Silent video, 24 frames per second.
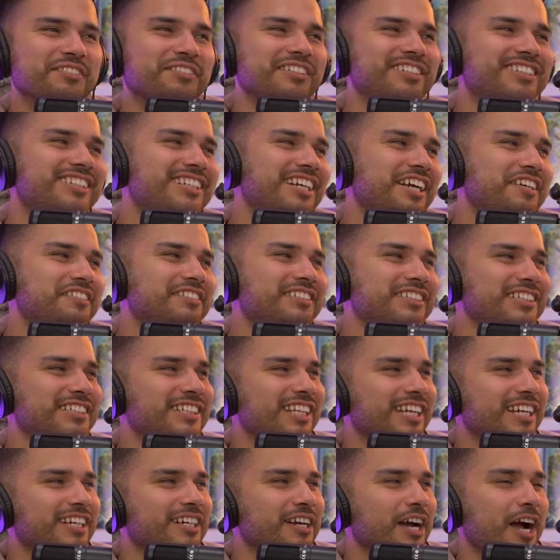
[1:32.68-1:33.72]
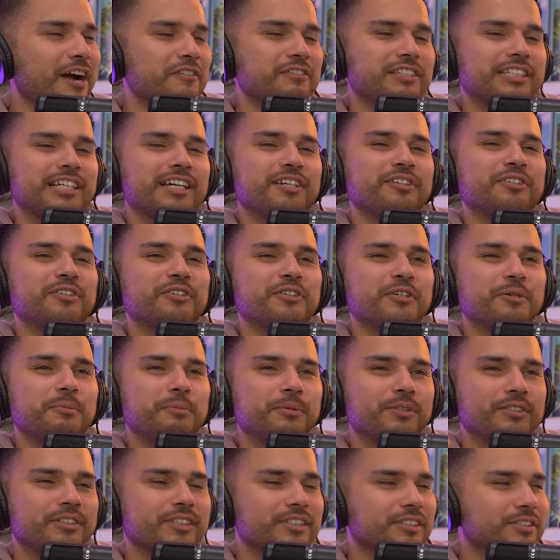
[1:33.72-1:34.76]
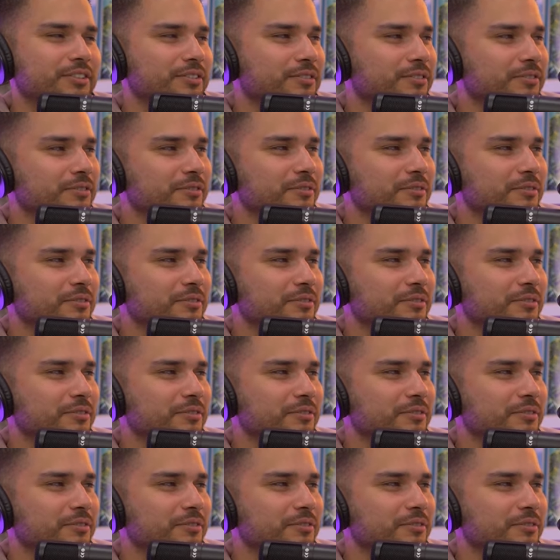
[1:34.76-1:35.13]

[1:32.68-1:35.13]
all the shit I've seen. Like, obviously, I don't know her, but just.